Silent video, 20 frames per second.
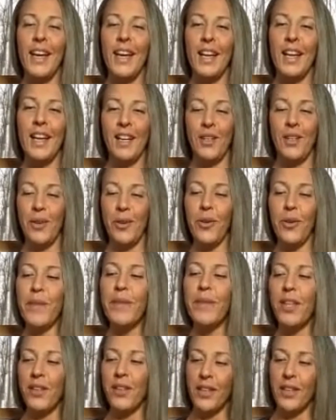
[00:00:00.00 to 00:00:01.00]
And I know
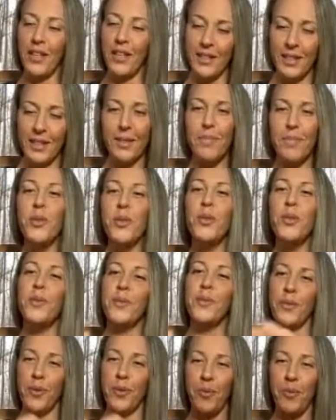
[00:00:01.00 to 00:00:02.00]
you're going to move
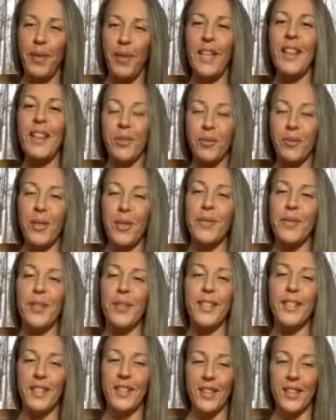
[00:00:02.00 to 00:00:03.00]
through me like the
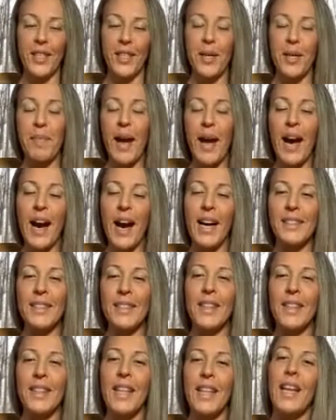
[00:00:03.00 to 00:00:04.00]
river, and you're going to
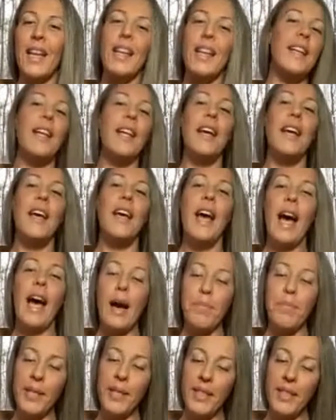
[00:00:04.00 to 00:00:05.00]
pass, and then
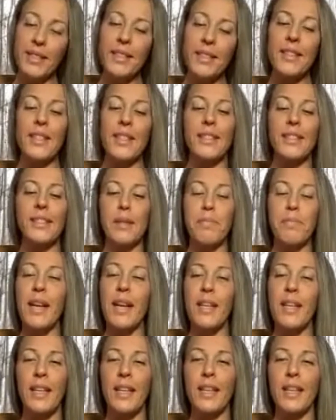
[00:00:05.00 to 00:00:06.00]
happiness is going to step
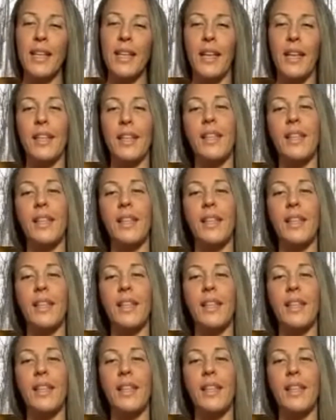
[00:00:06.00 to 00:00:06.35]
back in again.